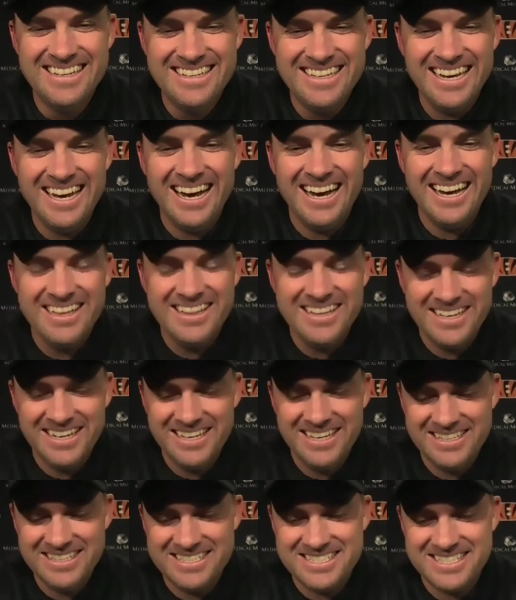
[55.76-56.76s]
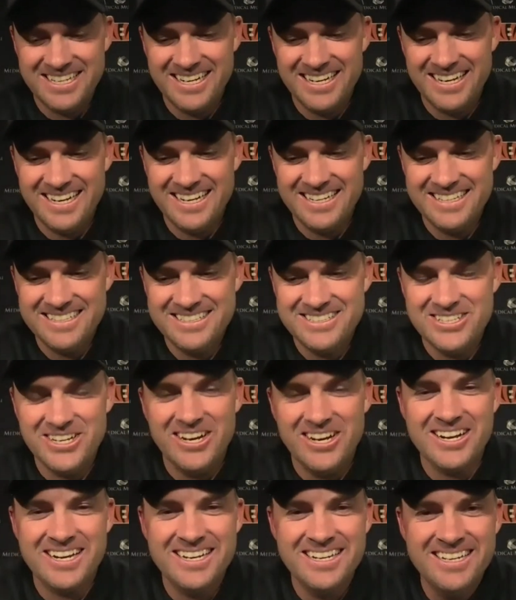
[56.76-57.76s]
Yeah, it's
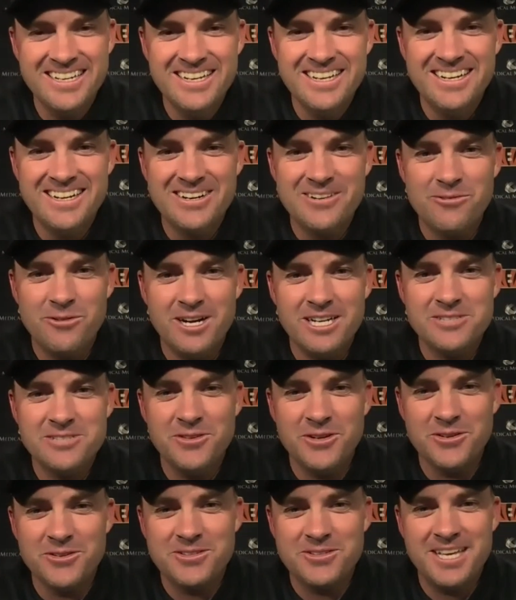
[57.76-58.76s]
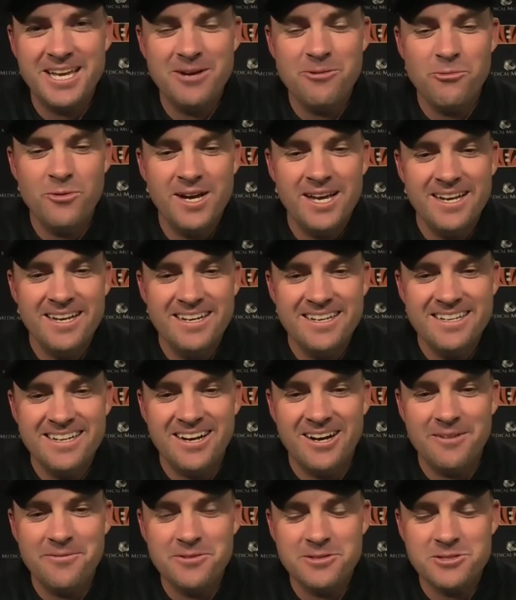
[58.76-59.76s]
Doug Rossfeld can't win.
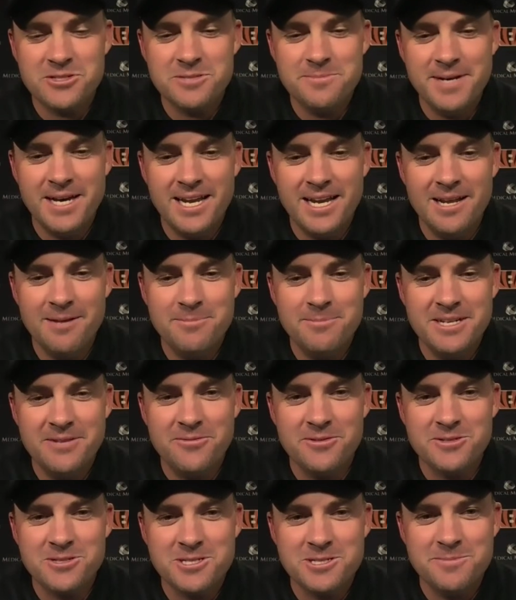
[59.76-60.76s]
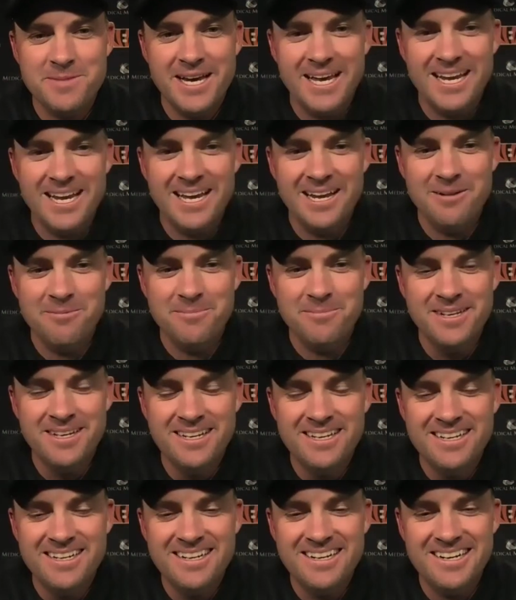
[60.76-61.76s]
Offense is mad at him. Defense is mad at him.
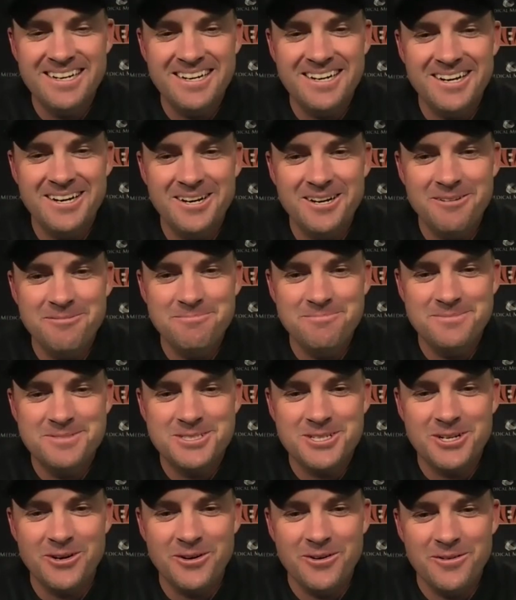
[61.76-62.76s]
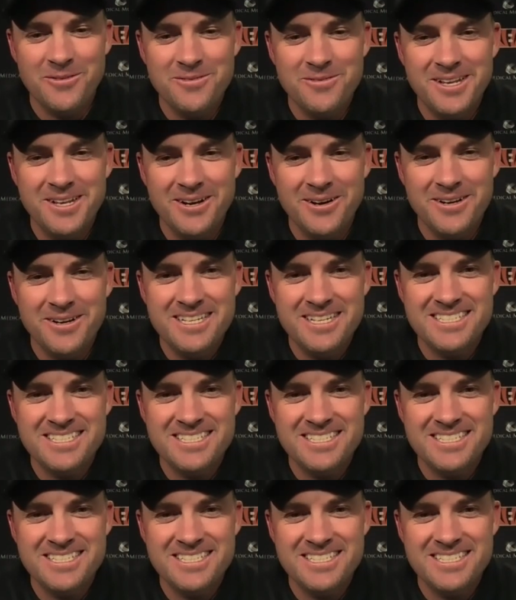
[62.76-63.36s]
But again,